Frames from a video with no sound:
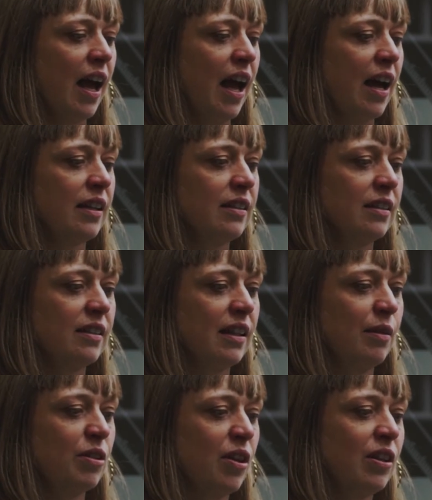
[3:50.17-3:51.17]
And
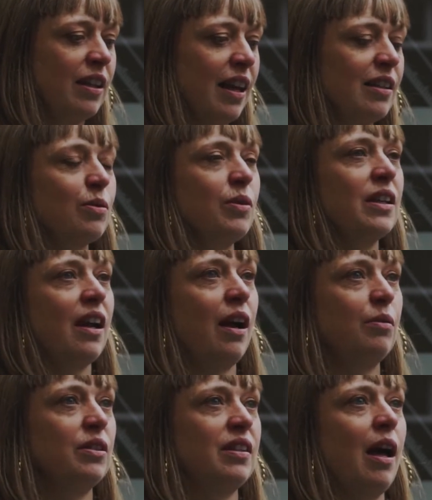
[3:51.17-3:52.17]
it was only last week
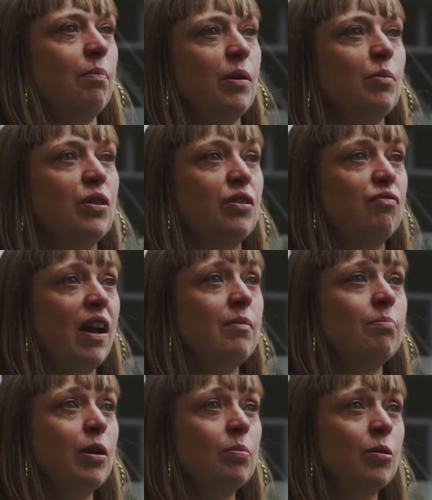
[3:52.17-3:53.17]
I was helping with the
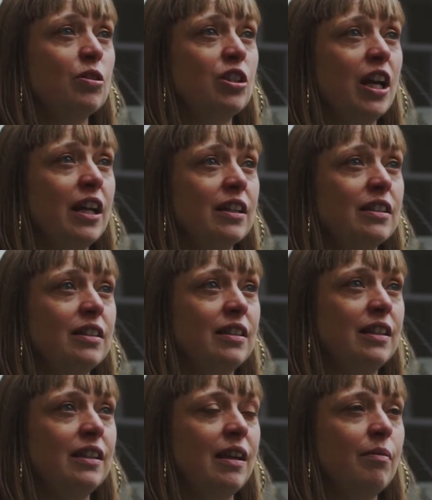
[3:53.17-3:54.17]
Rainbow Project,
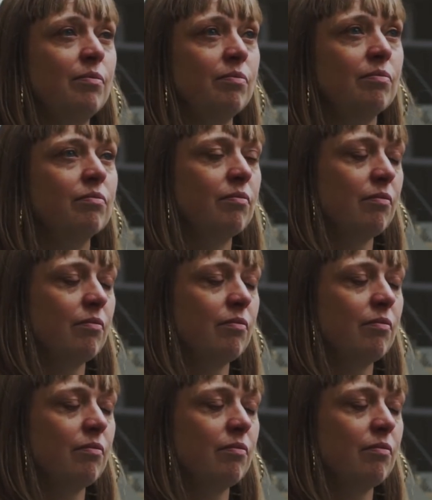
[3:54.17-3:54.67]
the